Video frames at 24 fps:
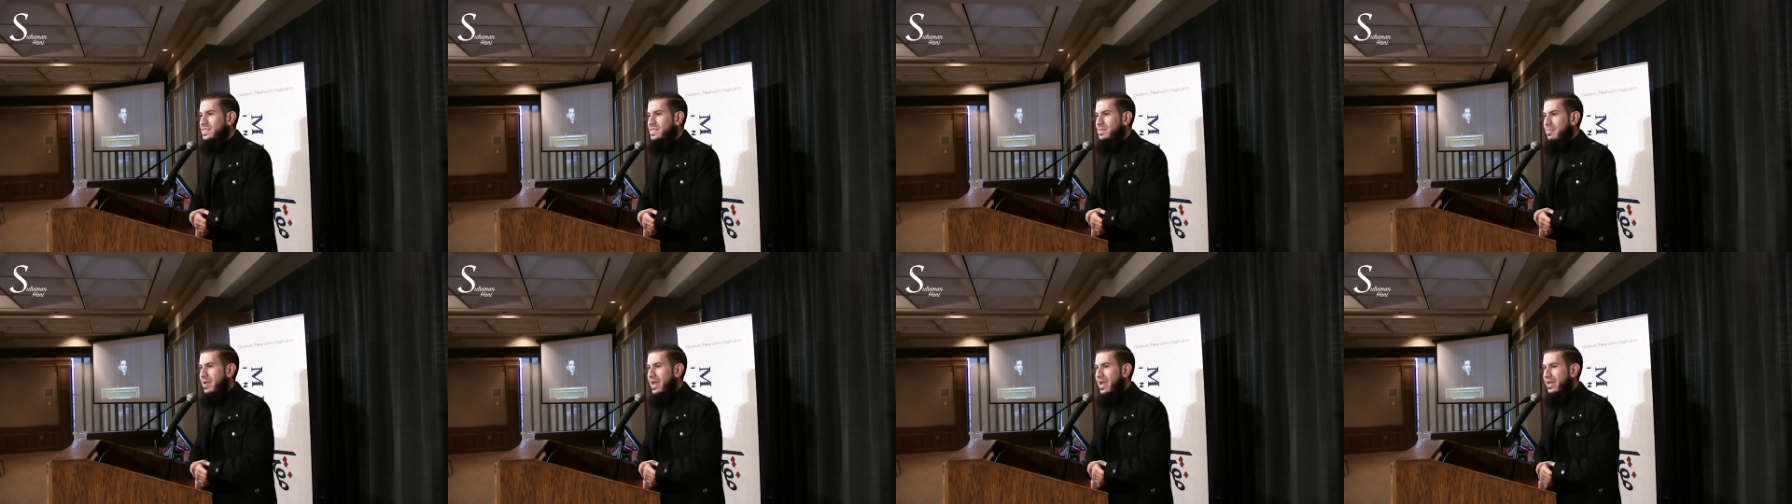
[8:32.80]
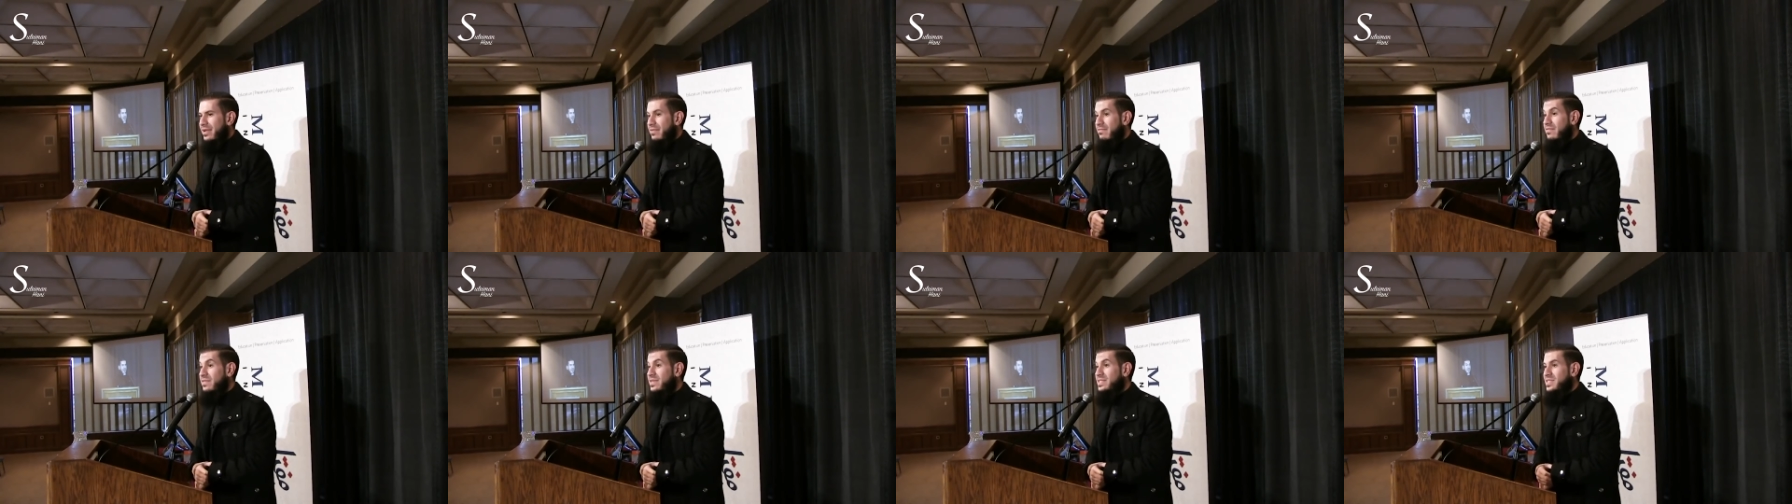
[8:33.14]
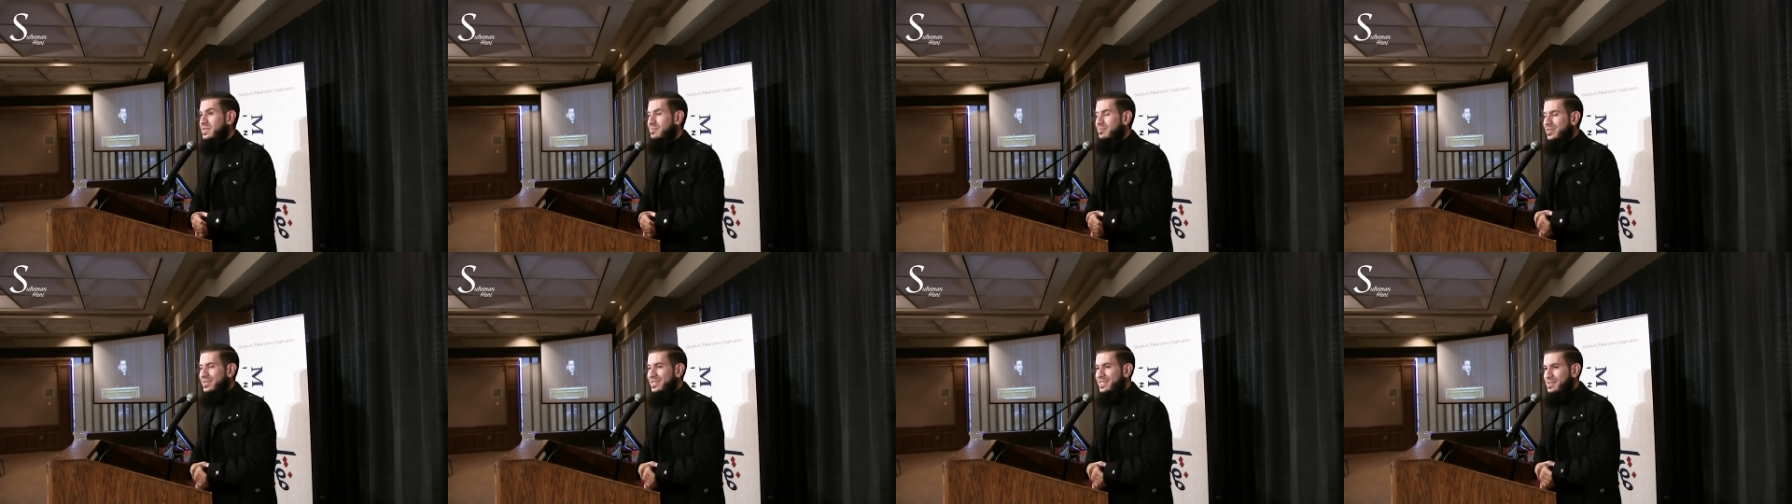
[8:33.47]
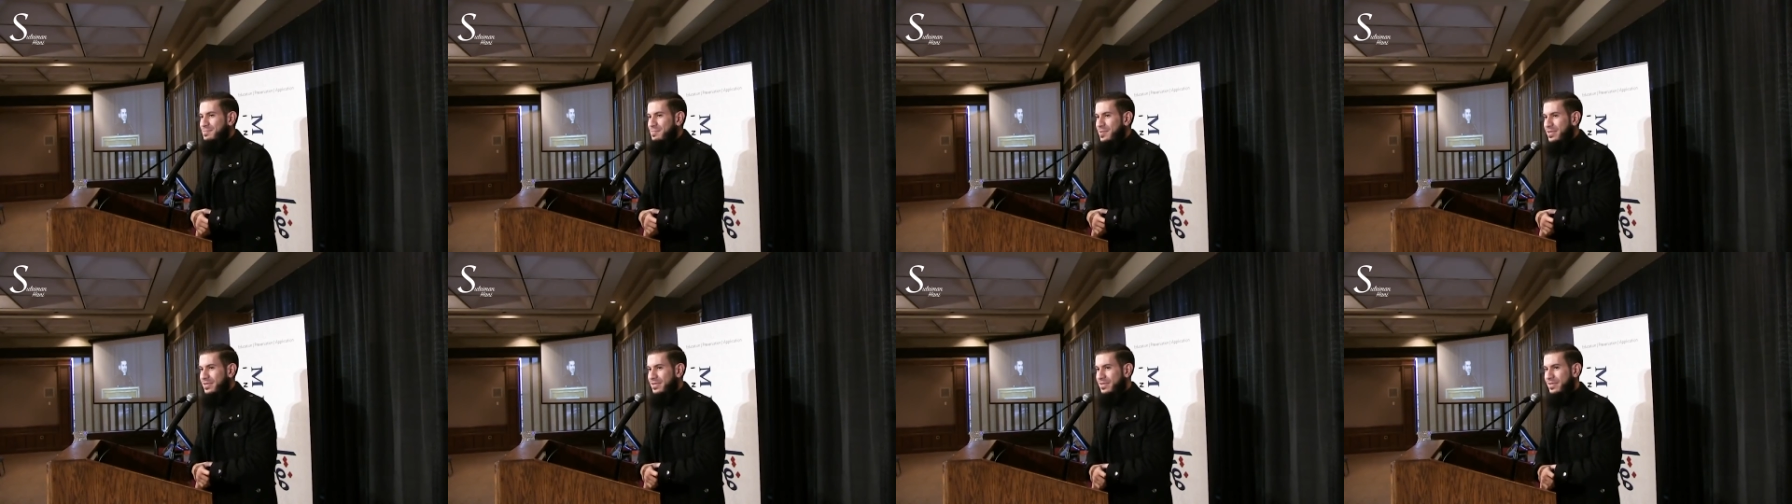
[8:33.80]
this man, visibly
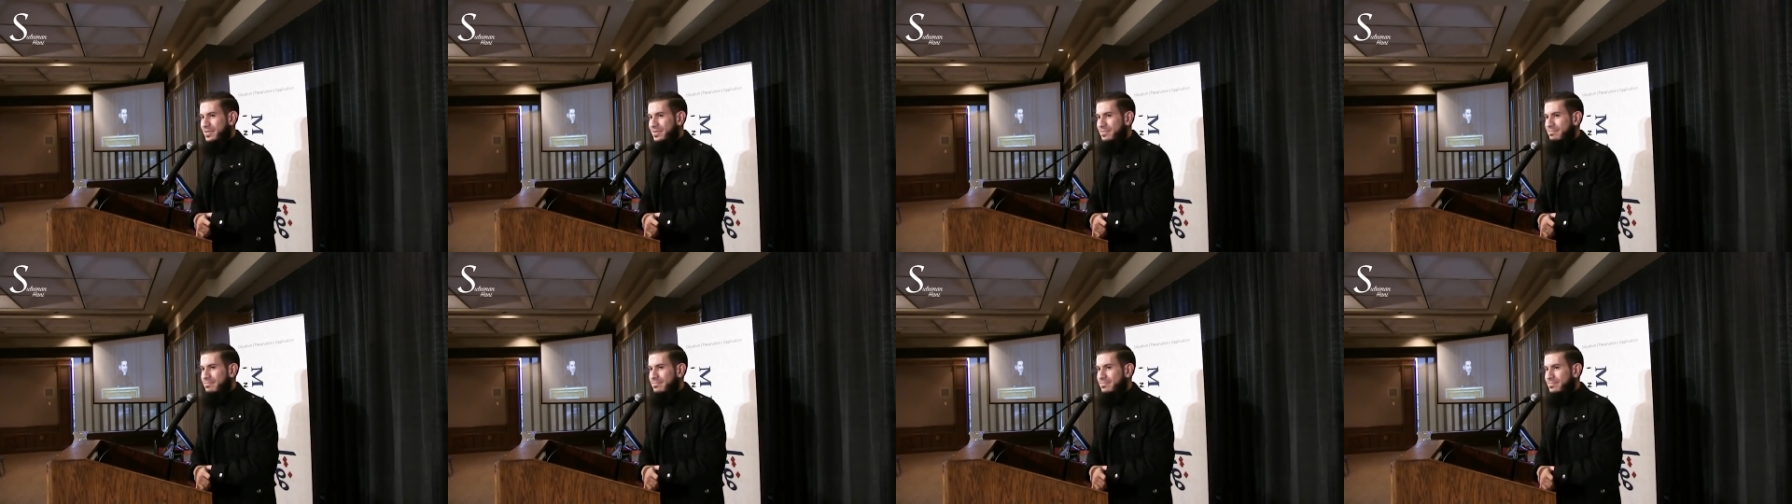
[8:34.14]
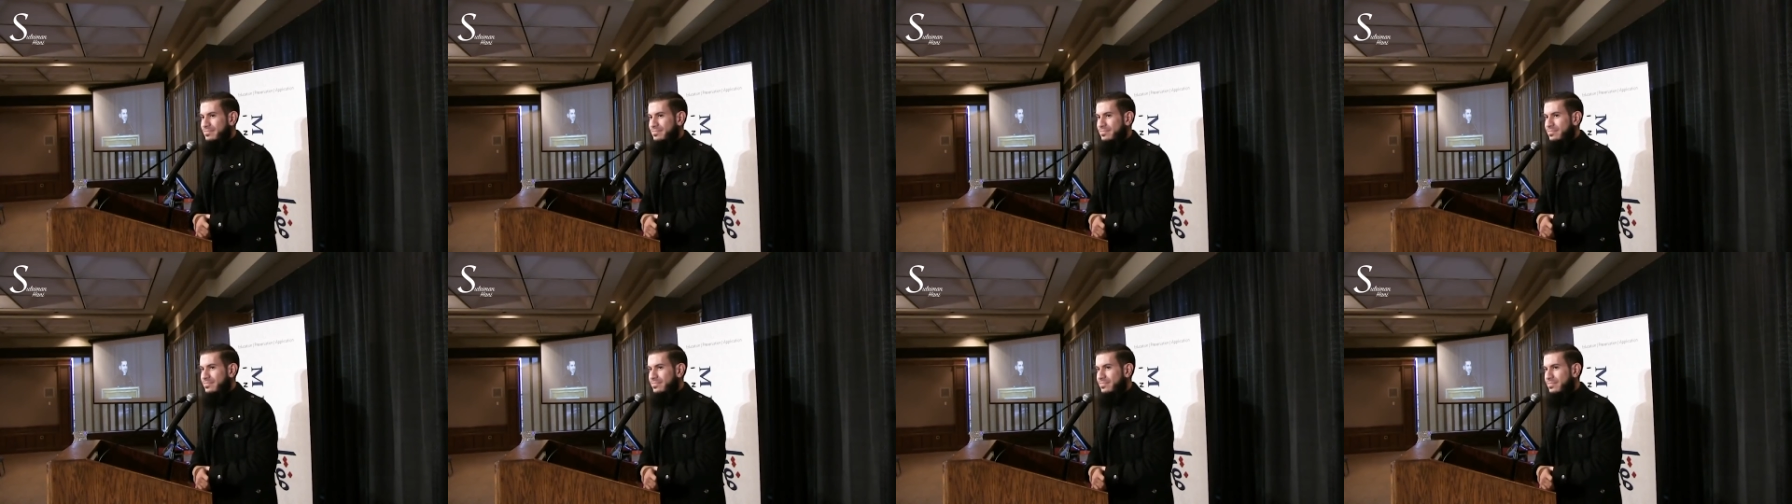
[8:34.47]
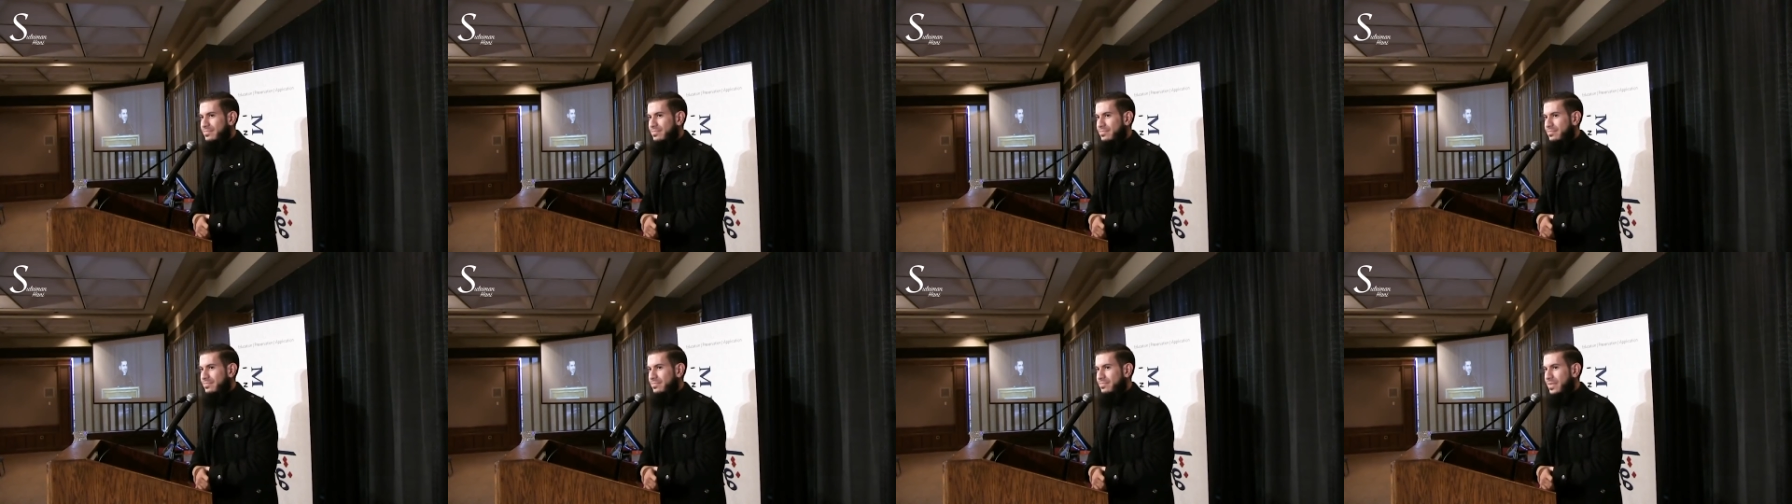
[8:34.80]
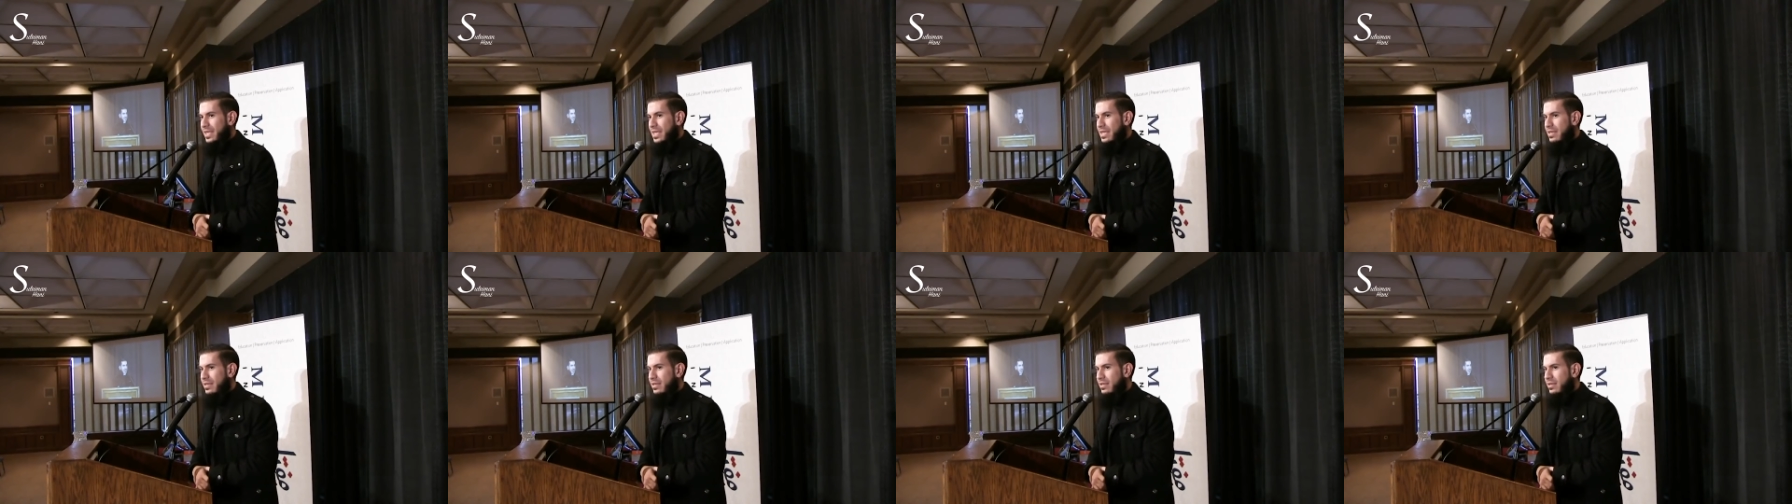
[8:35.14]
speaking.
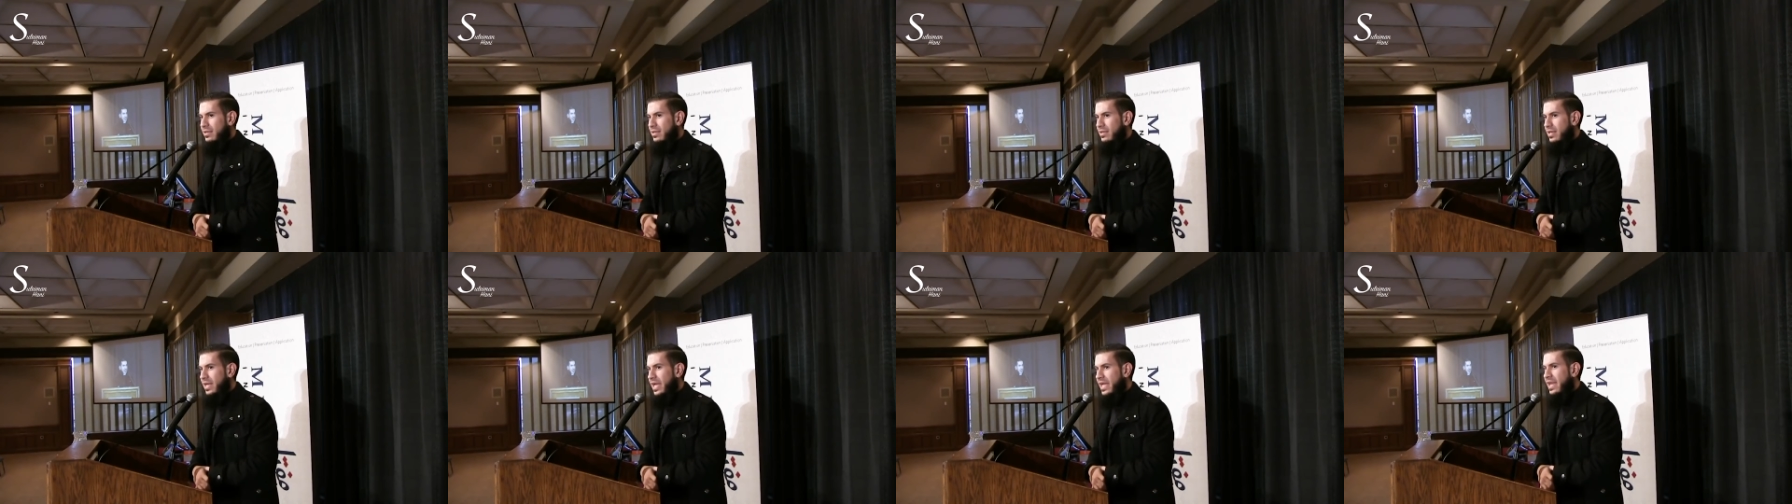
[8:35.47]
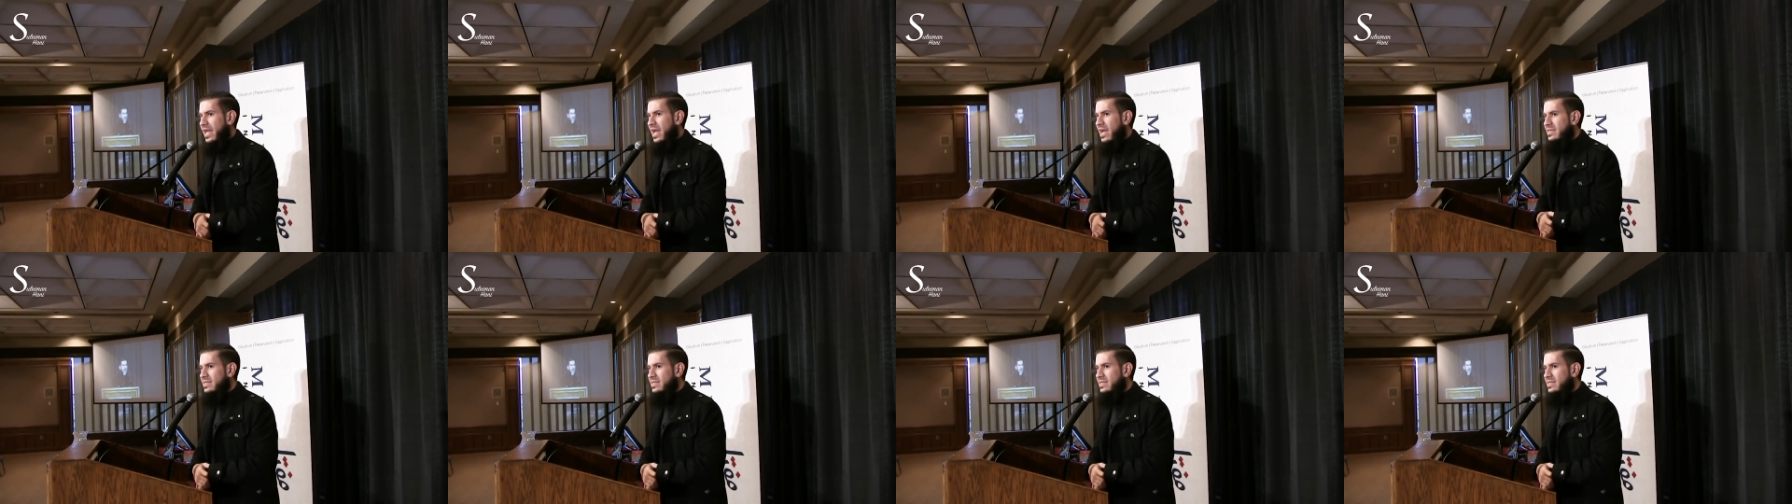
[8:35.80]
And